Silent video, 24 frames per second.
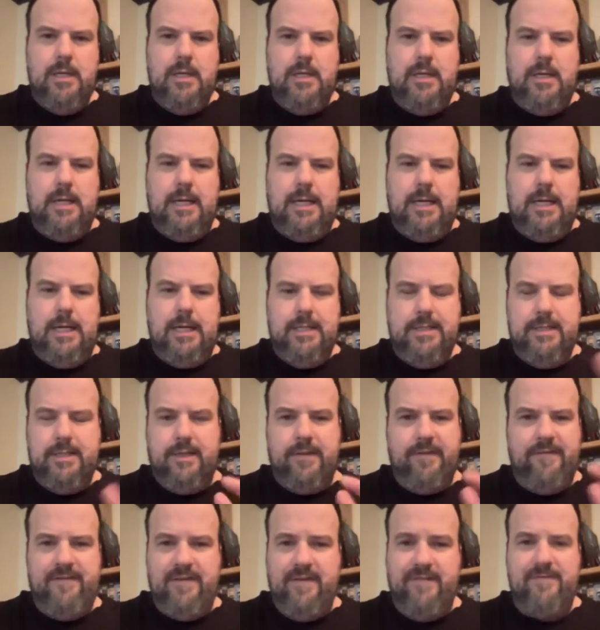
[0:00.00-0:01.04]
until
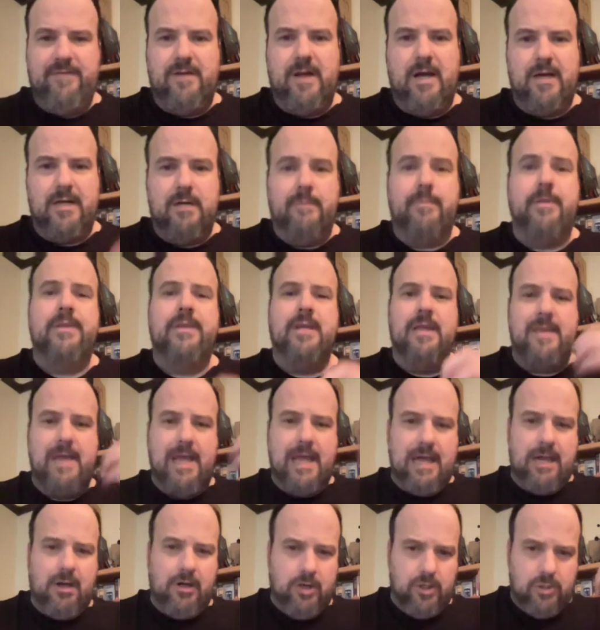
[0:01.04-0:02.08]
the 5th Doctor, but then
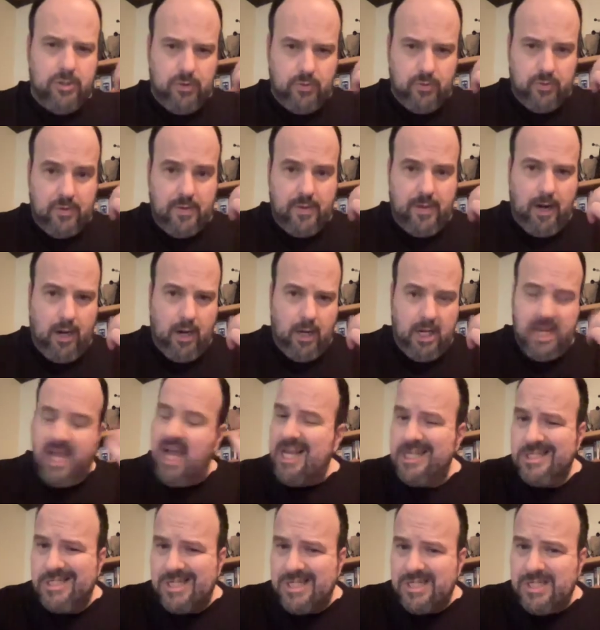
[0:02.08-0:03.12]
they introduced their
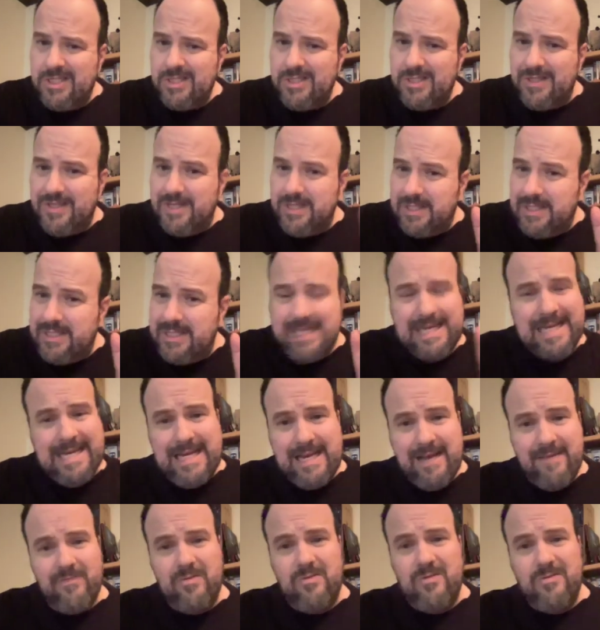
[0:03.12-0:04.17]
cousins, the Sea
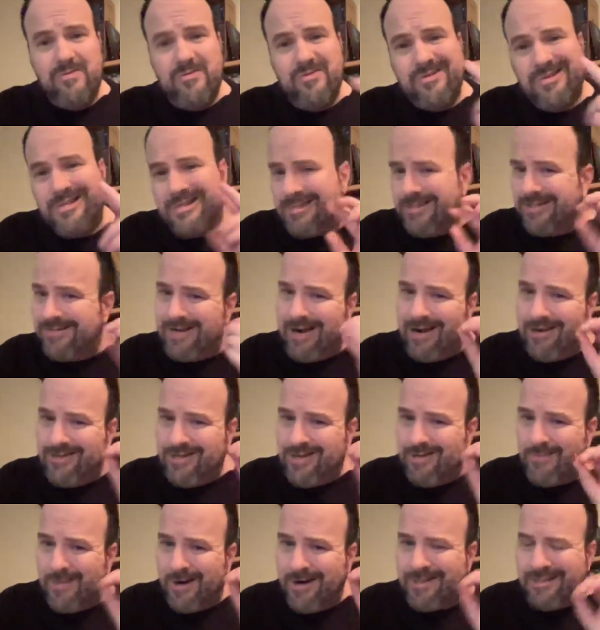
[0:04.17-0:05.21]
Devils, the
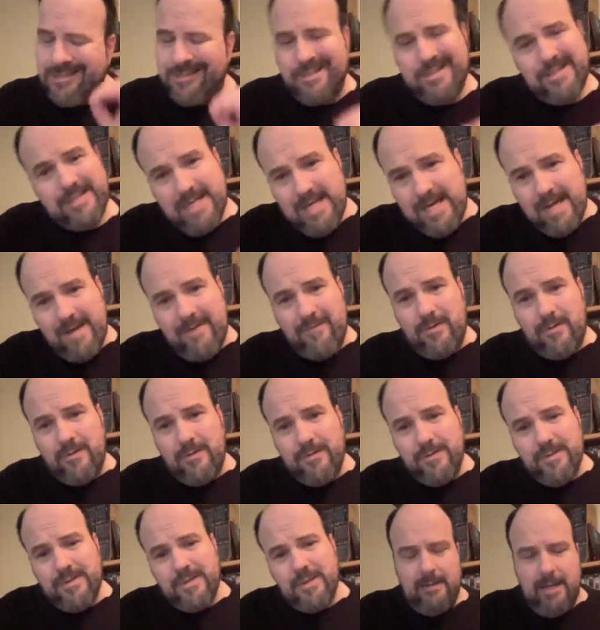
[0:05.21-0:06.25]
Groucho Marx Sea
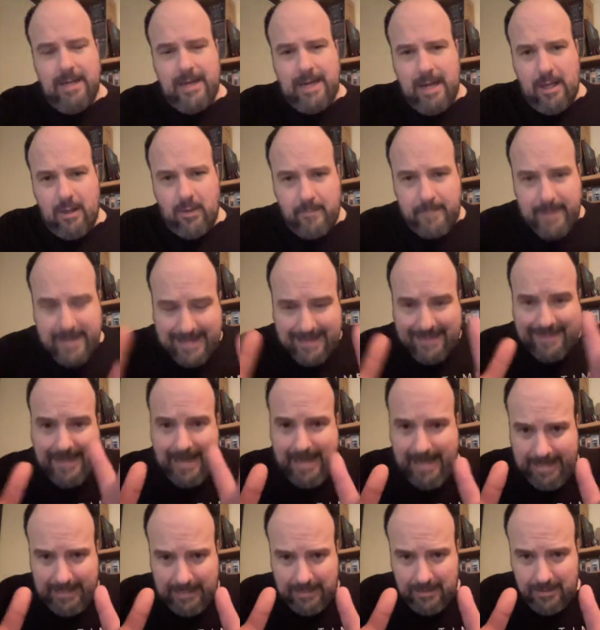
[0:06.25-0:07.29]
Devils. And now the big
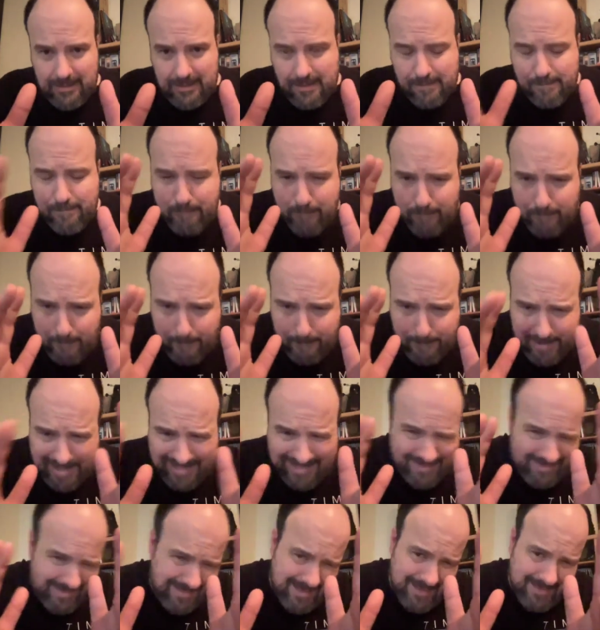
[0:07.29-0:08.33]
thing
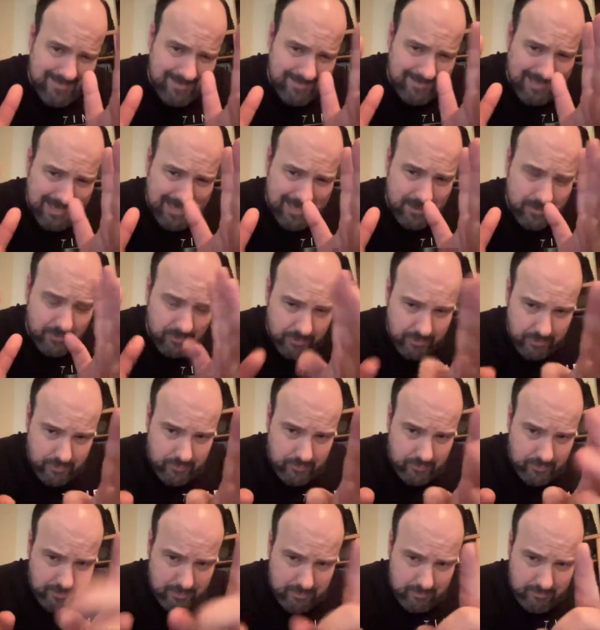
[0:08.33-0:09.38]
that they
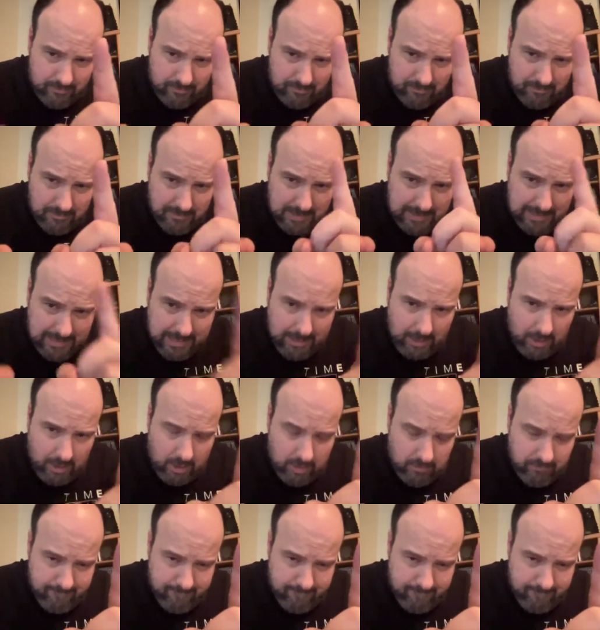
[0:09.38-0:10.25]
introduced here